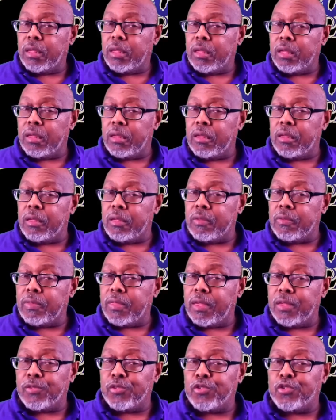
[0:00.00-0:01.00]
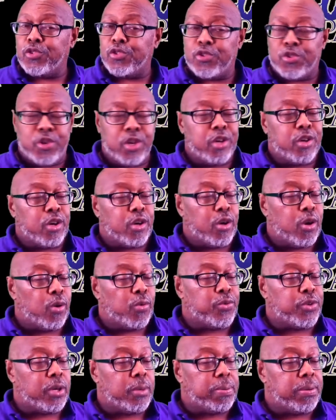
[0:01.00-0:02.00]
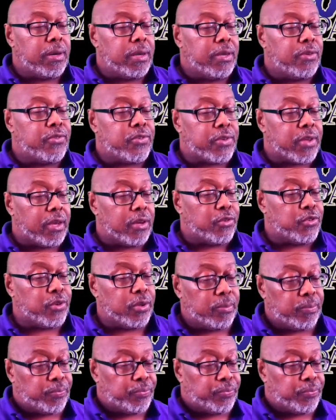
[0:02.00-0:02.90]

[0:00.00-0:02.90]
and that she could go to the police station